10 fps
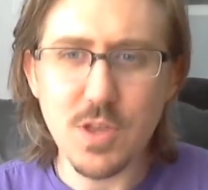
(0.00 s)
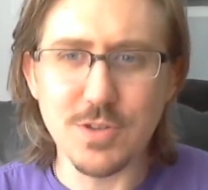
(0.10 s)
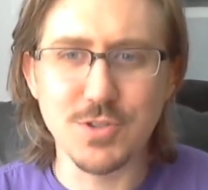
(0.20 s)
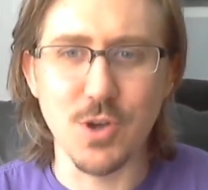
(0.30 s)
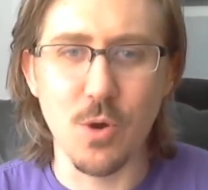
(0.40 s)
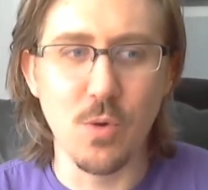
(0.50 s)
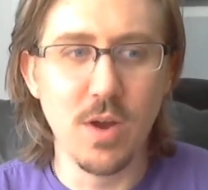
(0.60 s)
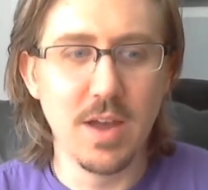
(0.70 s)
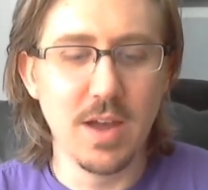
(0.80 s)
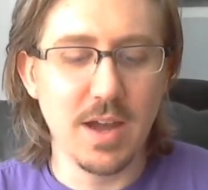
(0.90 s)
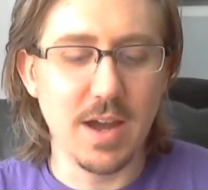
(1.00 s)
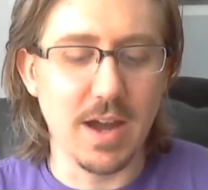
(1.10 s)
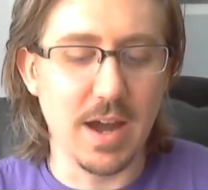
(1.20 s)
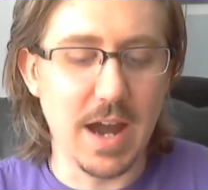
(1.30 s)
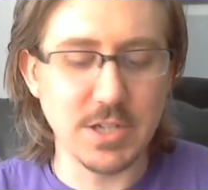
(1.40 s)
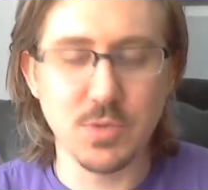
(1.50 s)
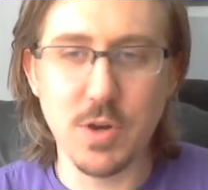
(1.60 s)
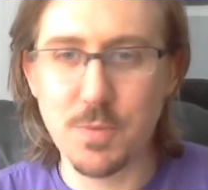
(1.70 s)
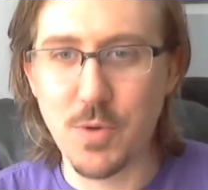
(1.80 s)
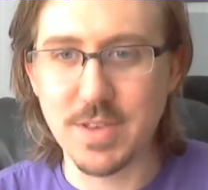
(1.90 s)
So I just
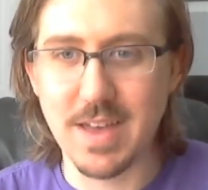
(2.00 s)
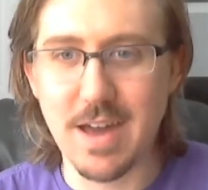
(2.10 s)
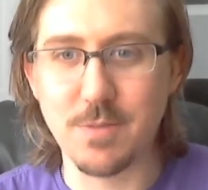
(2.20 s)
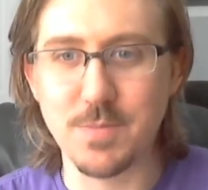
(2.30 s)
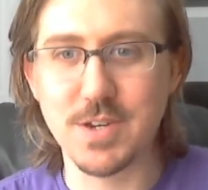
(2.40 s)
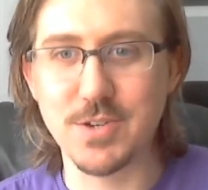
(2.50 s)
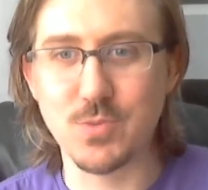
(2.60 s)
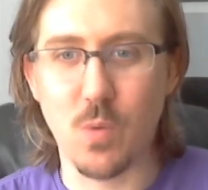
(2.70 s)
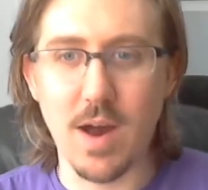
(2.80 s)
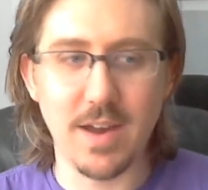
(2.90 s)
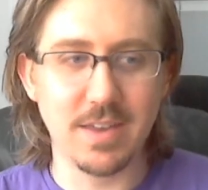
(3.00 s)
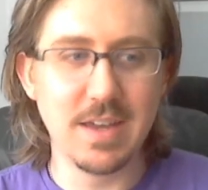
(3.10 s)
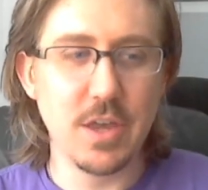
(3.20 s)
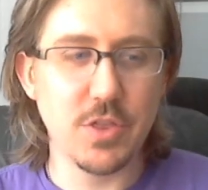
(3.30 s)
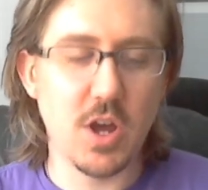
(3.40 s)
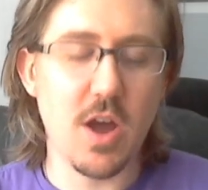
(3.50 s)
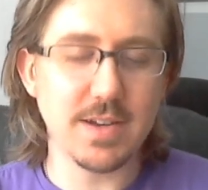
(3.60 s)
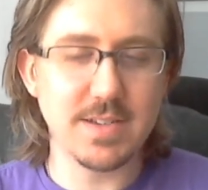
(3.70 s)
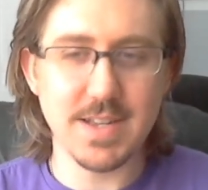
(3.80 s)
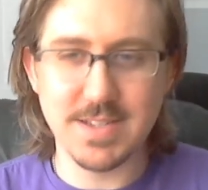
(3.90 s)
wanted to point that out, because while the
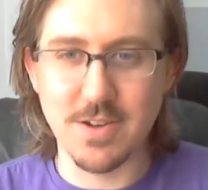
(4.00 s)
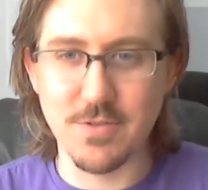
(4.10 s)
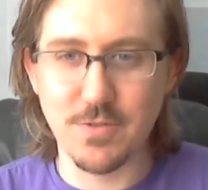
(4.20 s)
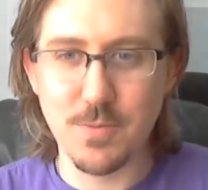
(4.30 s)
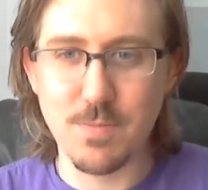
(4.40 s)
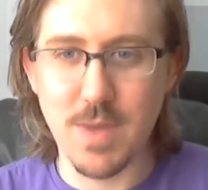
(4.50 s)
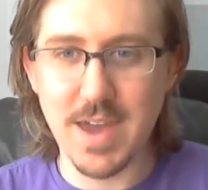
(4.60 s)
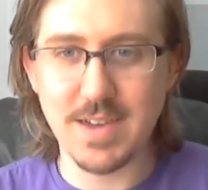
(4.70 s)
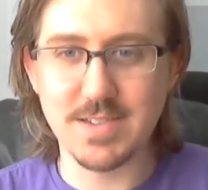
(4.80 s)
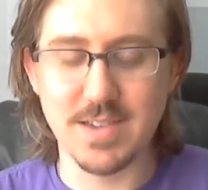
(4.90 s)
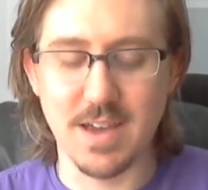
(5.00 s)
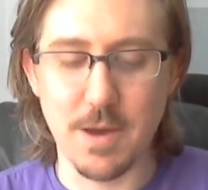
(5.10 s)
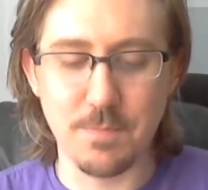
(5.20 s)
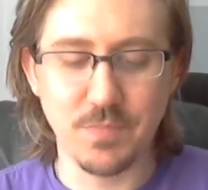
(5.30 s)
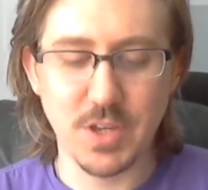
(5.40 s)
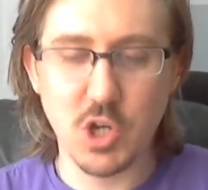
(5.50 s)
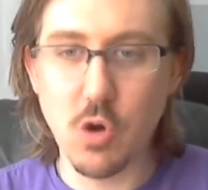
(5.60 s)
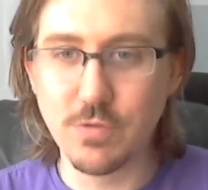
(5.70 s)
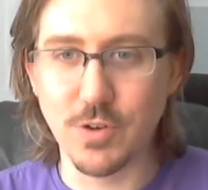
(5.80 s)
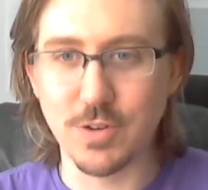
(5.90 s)
contents of May's
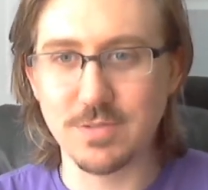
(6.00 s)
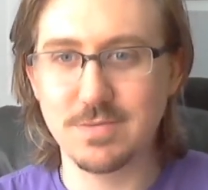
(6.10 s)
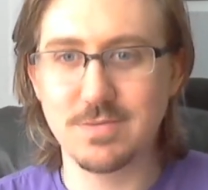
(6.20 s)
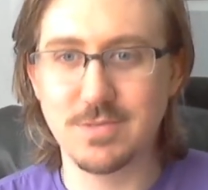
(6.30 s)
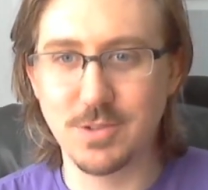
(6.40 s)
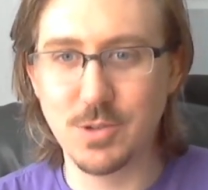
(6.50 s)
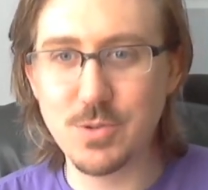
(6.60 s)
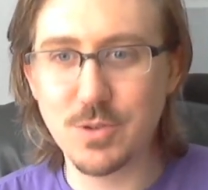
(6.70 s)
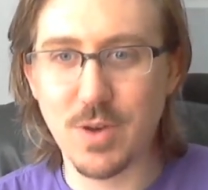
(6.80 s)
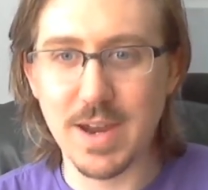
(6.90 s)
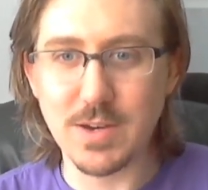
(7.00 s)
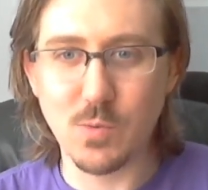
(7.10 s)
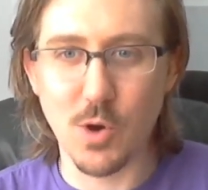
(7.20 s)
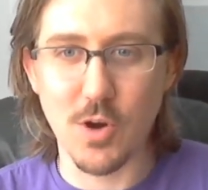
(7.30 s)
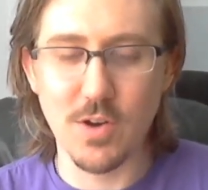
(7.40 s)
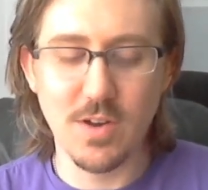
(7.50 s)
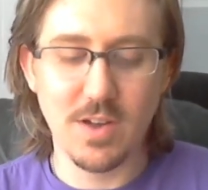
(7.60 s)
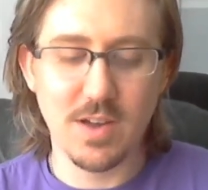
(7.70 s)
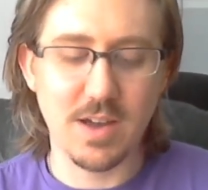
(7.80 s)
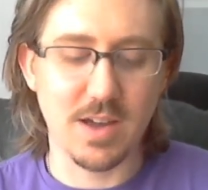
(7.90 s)
covert loot crate were,
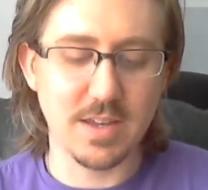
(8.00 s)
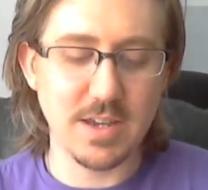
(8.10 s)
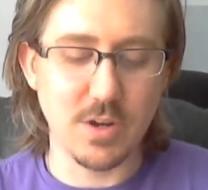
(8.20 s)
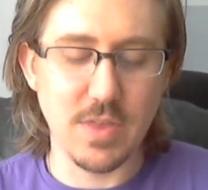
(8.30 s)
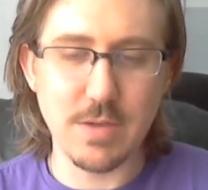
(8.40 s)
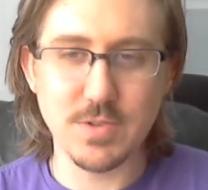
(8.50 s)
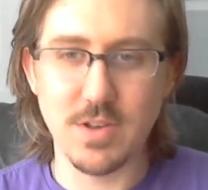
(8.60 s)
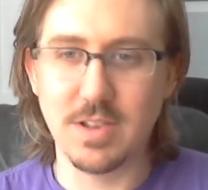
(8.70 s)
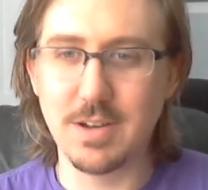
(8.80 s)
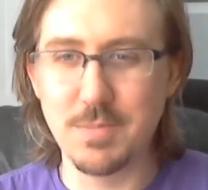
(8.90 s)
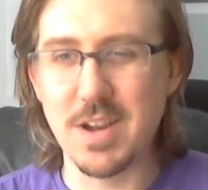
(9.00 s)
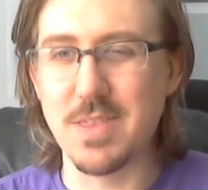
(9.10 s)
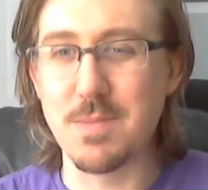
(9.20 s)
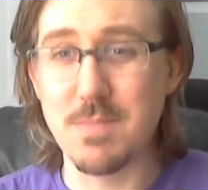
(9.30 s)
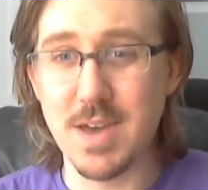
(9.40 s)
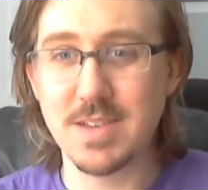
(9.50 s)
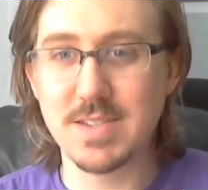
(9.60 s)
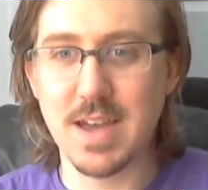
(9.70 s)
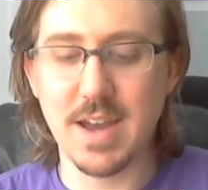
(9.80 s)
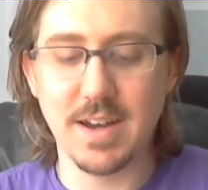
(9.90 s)
you know, that was a little bit on the meh
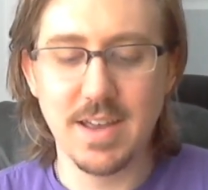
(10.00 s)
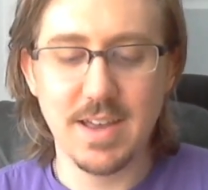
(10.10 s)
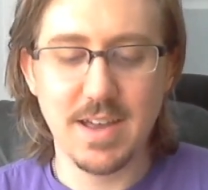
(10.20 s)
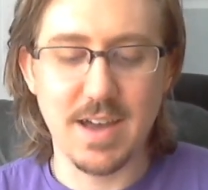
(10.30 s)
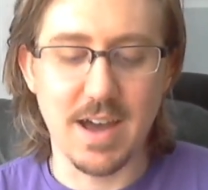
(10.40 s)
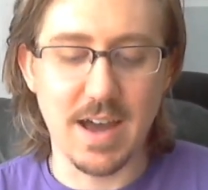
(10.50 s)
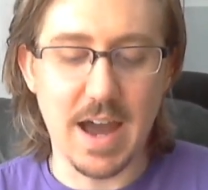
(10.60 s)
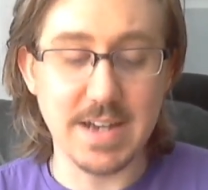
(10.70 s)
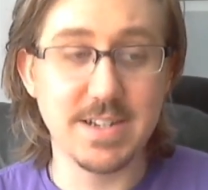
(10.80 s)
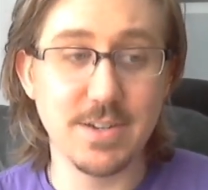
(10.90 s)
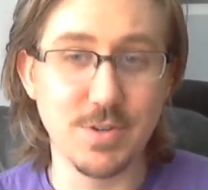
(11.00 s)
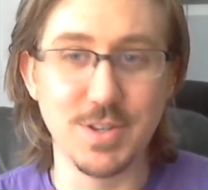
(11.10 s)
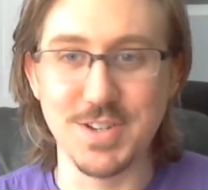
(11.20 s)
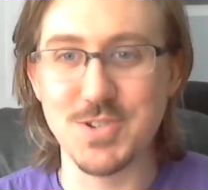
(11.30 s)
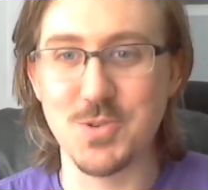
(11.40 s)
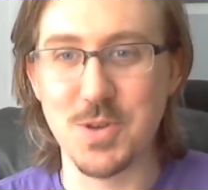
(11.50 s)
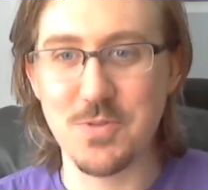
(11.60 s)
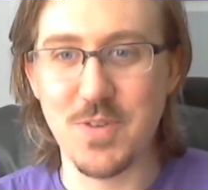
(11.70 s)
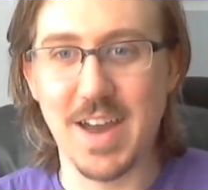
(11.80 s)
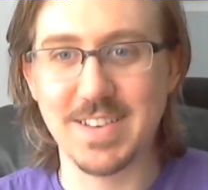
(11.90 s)
side, I did really enjoy the
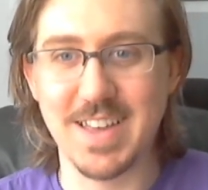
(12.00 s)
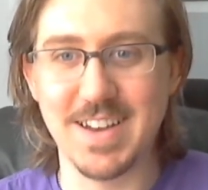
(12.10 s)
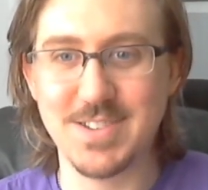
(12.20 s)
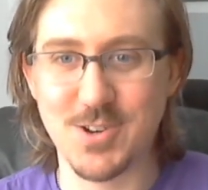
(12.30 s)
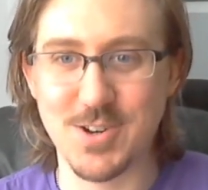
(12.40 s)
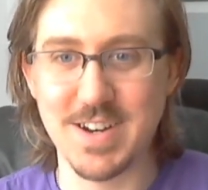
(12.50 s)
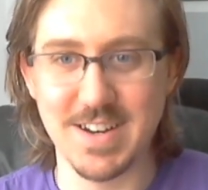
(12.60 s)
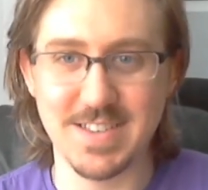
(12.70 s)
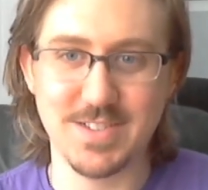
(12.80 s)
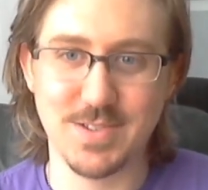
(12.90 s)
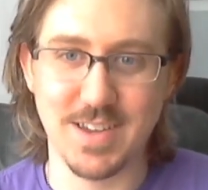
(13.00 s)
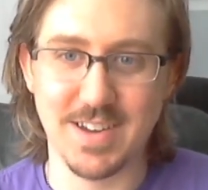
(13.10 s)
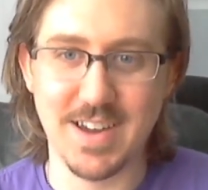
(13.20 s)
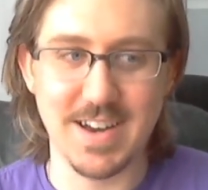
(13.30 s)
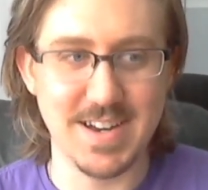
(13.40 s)
fact that it turned into this like kind of